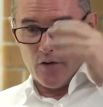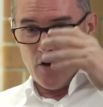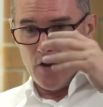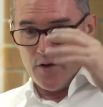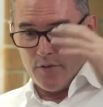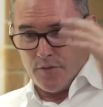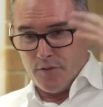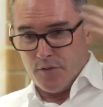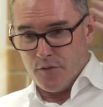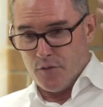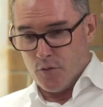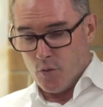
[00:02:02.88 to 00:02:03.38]
I
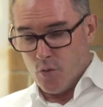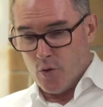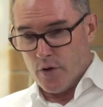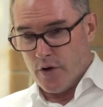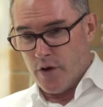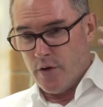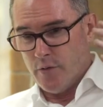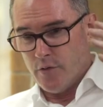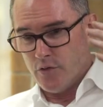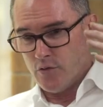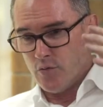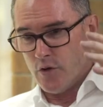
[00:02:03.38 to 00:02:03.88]
thought
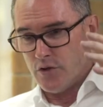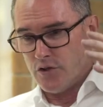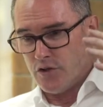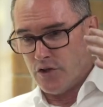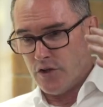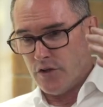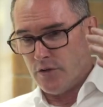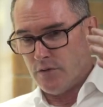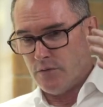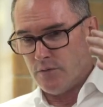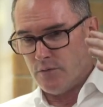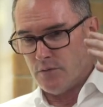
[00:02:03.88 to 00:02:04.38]
I was
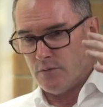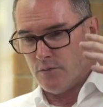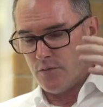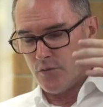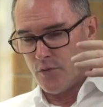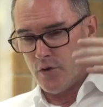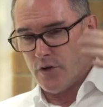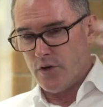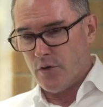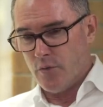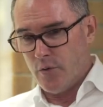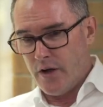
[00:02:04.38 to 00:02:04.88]
watching
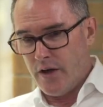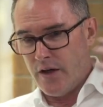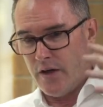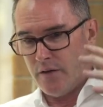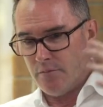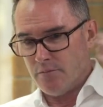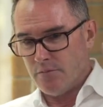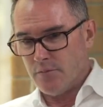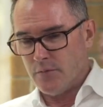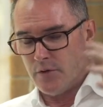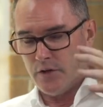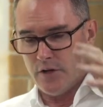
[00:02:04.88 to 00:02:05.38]

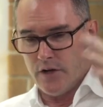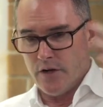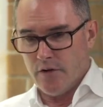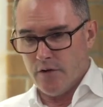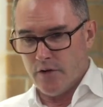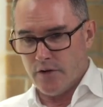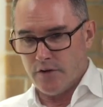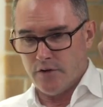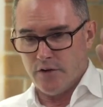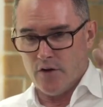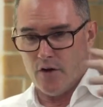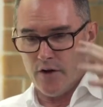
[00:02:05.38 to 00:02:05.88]
free-to-air, you know,
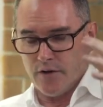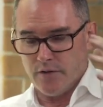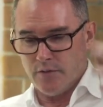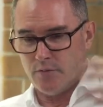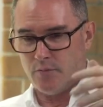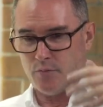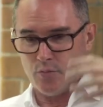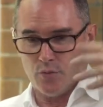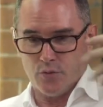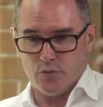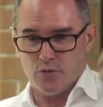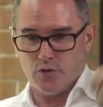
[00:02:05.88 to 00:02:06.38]
at night,
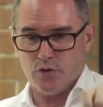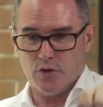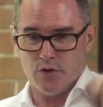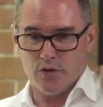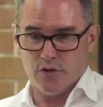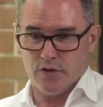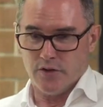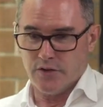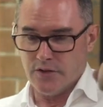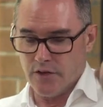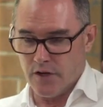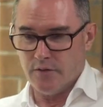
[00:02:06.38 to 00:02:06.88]
turn
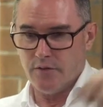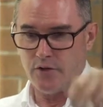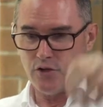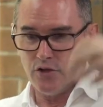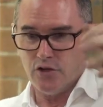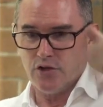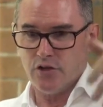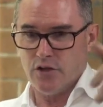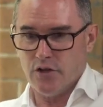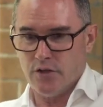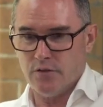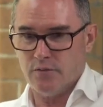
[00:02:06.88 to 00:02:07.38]
on the
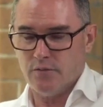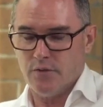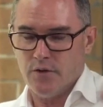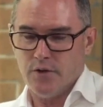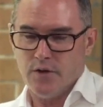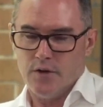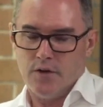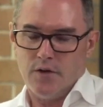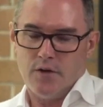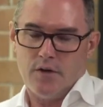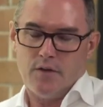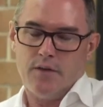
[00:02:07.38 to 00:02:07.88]
television and
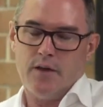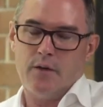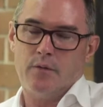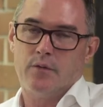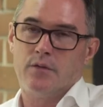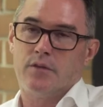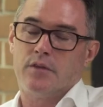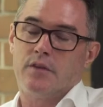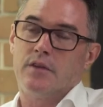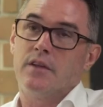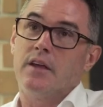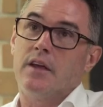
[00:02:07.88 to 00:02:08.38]
that
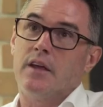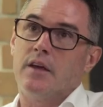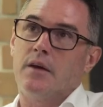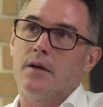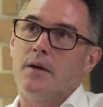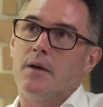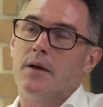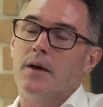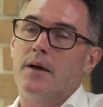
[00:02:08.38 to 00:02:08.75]
was the thing.